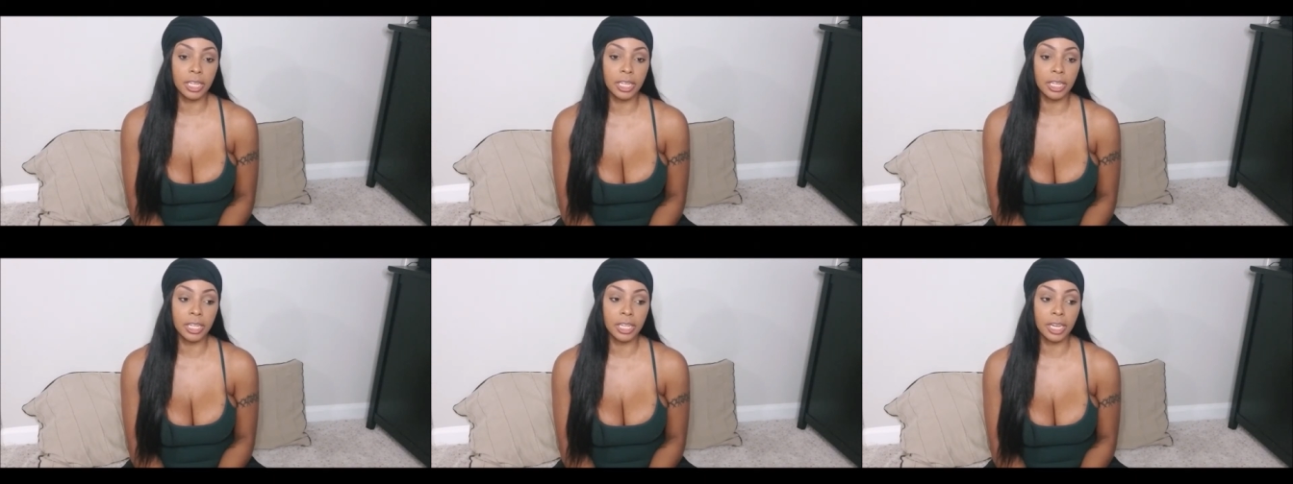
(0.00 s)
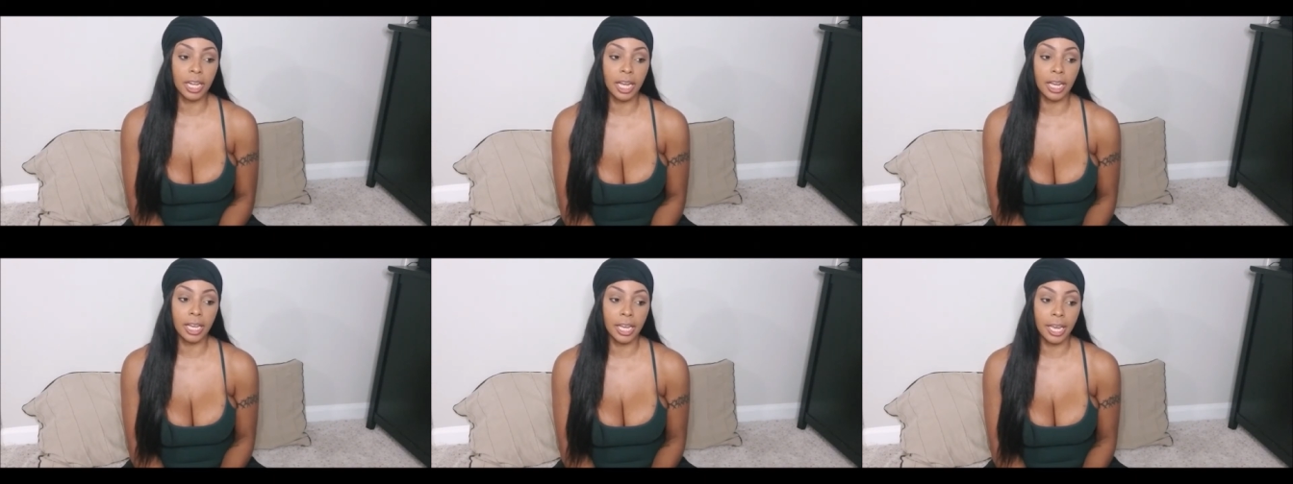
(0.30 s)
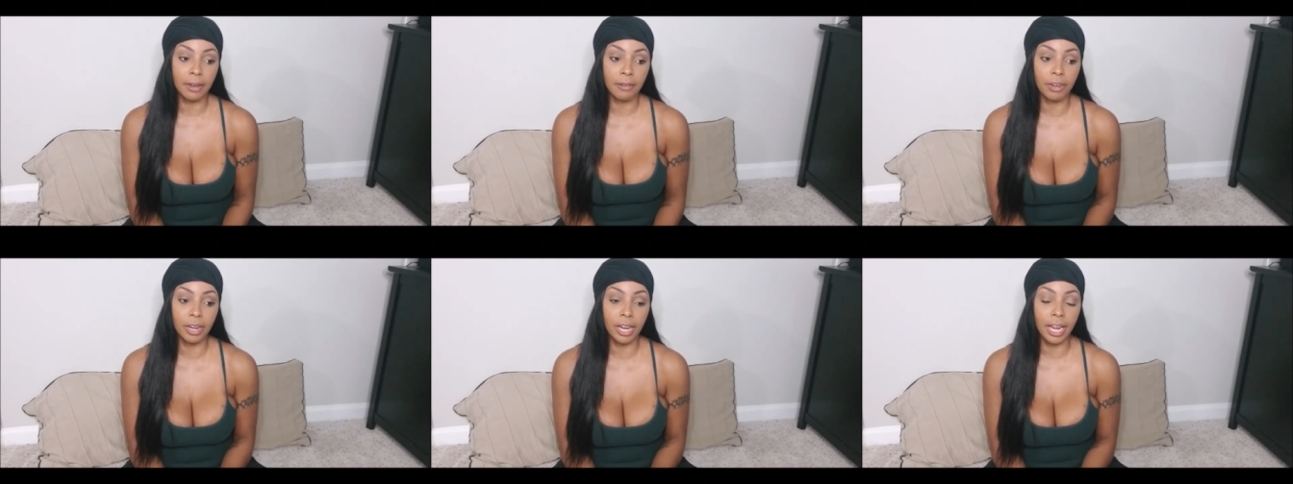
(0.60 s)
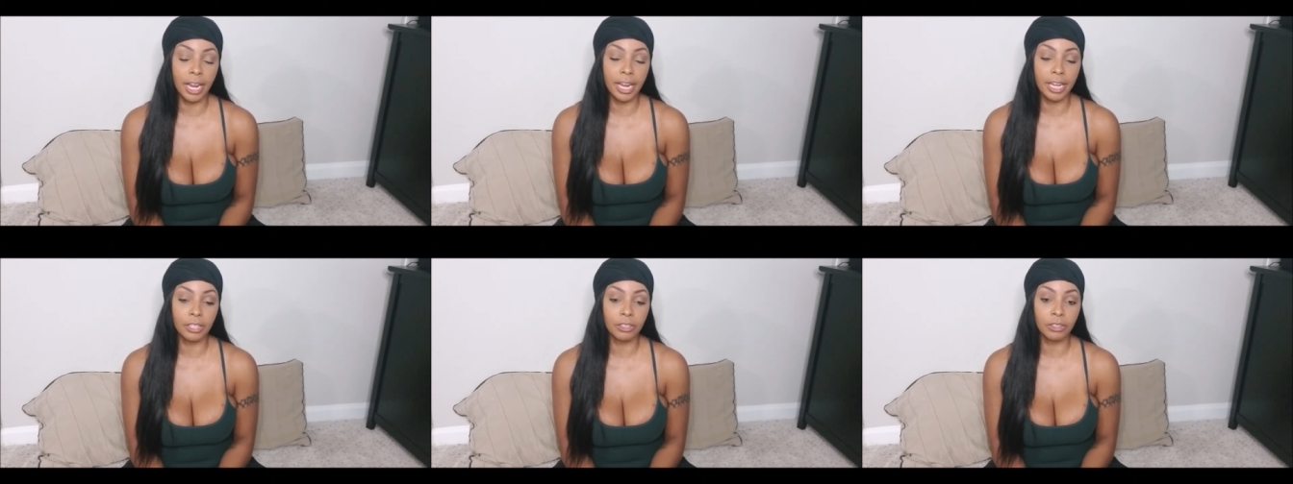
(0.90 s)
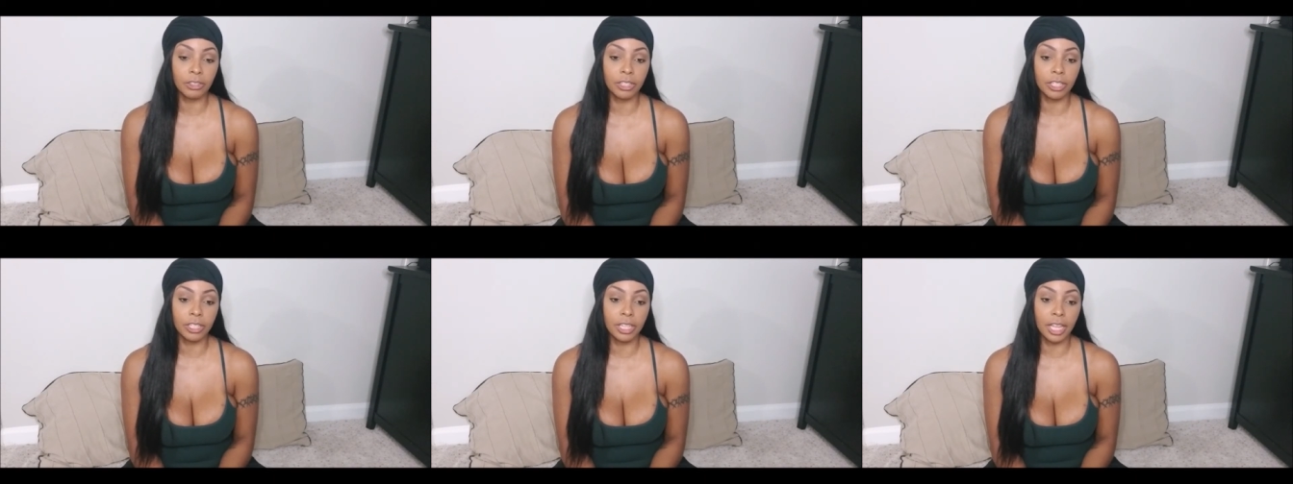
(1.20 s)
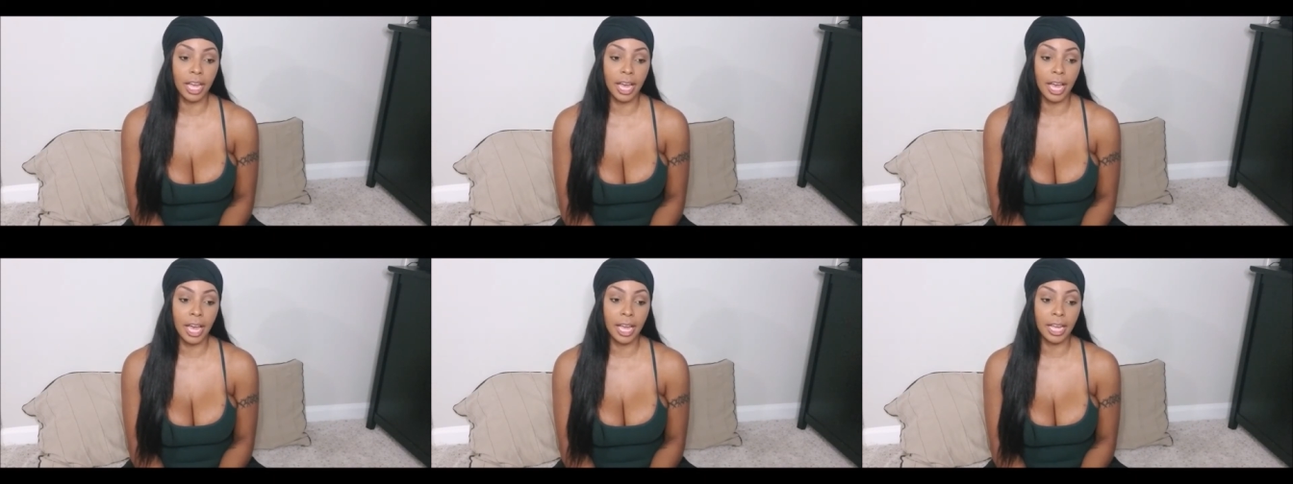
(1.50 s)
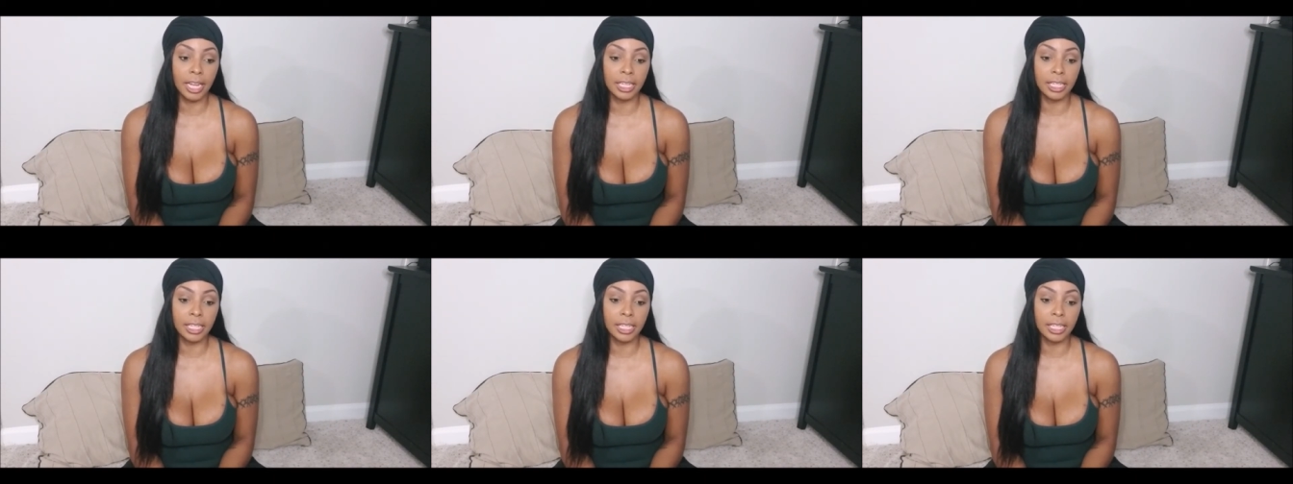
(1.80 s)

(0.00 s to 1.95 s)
and then I gave her the answer to that.